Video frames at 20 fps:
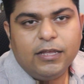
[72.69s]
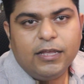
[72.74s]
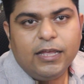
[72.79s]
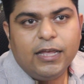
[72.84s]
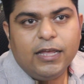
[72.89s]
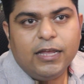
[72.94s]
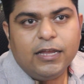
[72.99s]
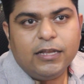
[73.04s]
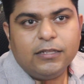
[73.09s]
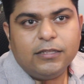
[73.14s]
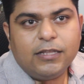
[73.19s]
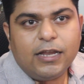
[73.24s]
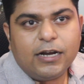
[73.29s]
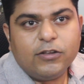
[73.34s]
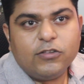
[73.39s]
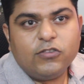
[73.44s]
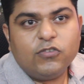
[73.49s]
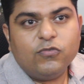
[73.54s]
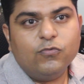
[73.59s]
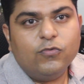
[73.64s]
and
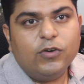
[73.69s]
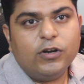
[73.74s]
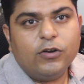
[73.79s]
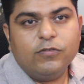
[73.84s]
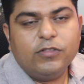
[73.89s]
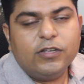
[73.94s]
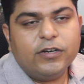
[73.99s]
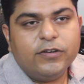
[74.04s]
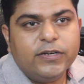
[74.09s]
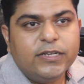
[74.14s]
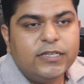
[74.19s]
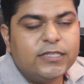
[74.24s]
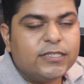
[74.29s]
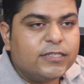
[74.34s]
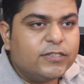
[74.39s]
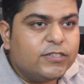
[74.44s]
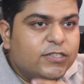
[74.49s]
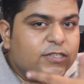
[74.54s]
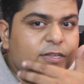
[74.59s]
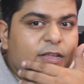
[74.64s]
that is one of the
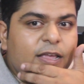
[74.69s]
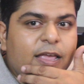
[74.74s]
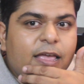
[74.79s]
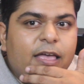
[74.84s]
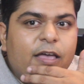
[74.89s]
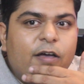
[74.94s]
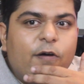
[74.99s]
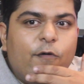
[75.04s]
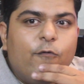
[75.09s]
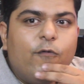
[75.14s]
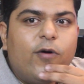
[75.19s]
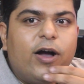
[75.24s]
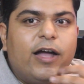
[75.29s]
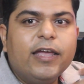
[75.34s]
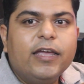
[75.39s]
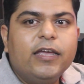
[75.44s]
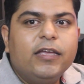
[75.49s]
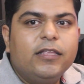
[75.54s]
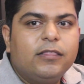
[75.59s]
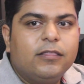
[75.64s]
reasons
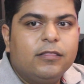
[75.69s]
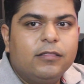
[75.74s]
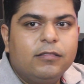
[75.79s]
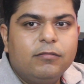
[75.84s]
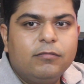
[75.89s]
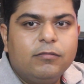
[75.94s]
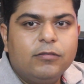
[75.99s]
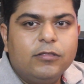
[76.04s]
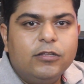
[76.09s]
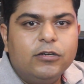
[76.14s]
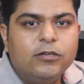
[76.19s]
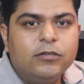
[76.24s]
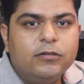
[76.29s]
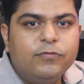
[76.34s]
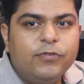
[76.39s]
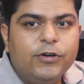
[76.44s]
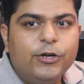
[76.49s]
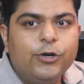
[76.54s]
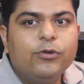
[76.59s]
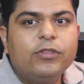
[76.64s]
why
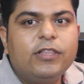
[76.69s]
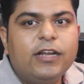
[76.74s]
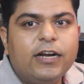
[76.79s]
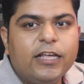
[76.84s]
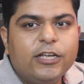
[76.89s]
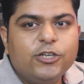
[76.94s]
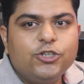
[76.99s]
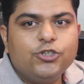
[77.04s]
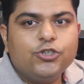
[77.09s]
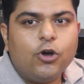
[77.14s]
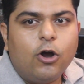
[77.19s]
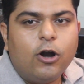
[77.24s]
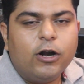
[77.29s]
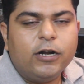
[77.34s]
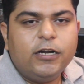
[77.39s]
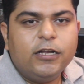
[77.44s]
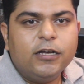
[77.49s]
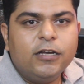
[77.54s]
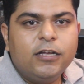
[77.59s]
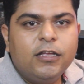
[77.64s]
the video that I
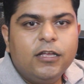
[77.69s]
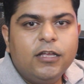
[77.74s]
shot